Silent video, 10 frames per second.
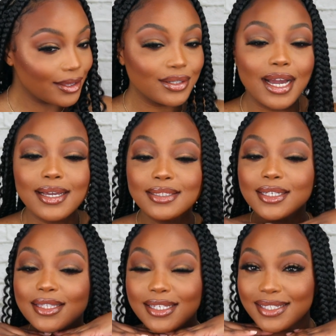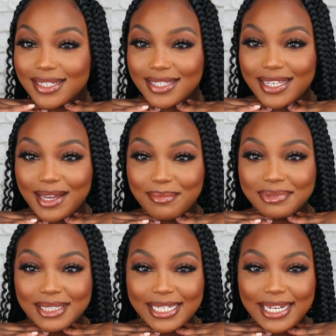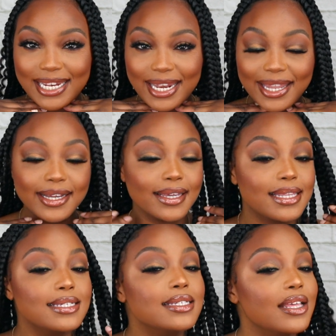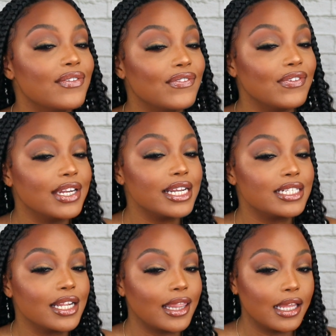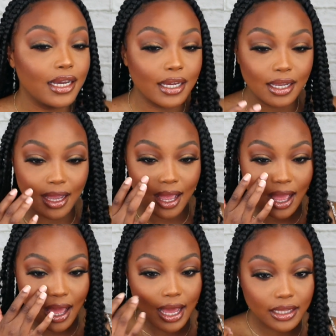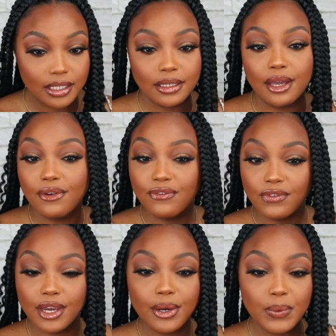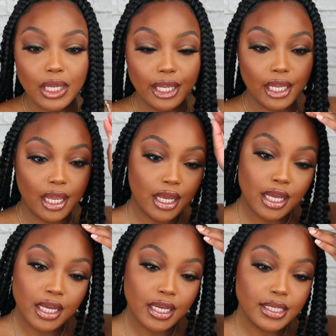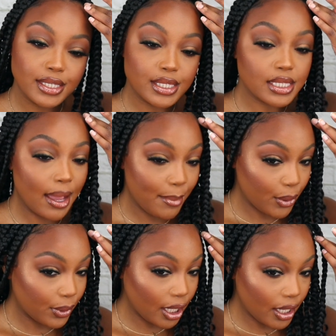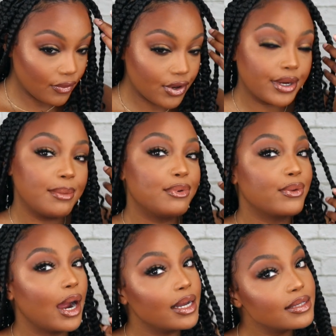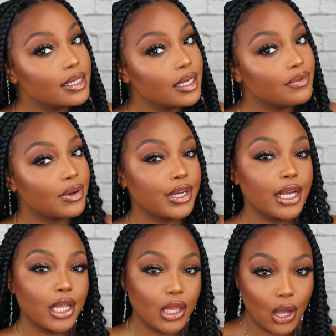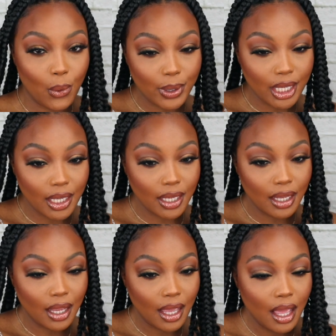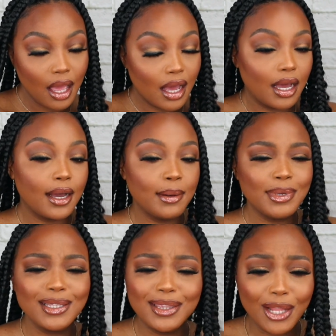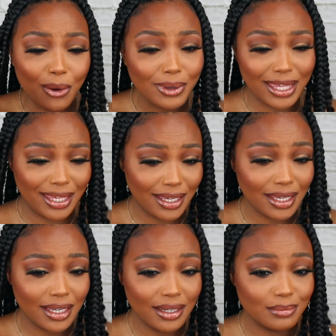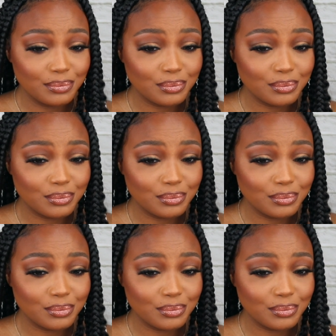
you guys, so this is the completed look. This is the finished look. I look a very summery, very bronzy, very glowy. Low-key,